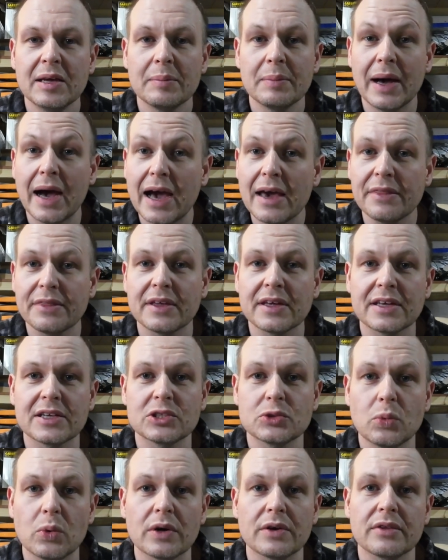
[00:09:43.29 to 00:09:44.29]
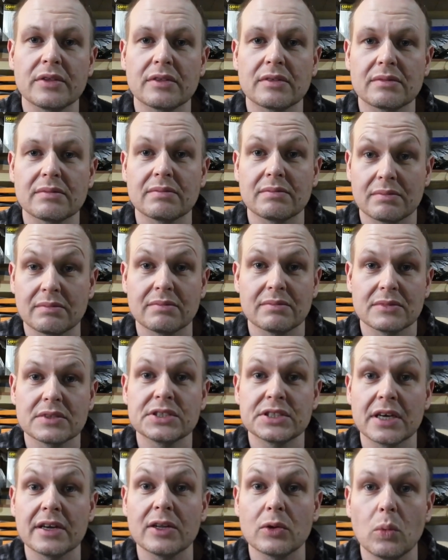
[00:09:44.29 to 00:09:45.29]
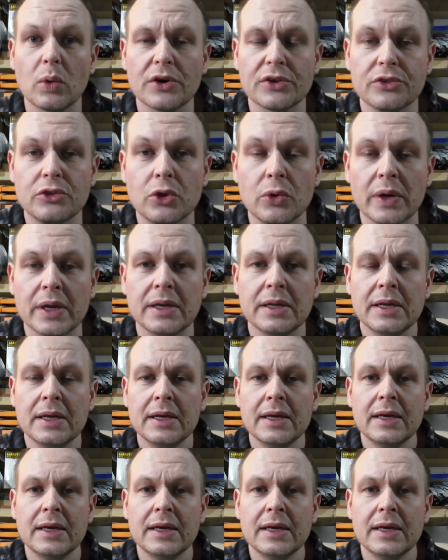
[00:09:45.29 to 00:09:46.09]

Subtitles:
but I think it's certainly worth doing.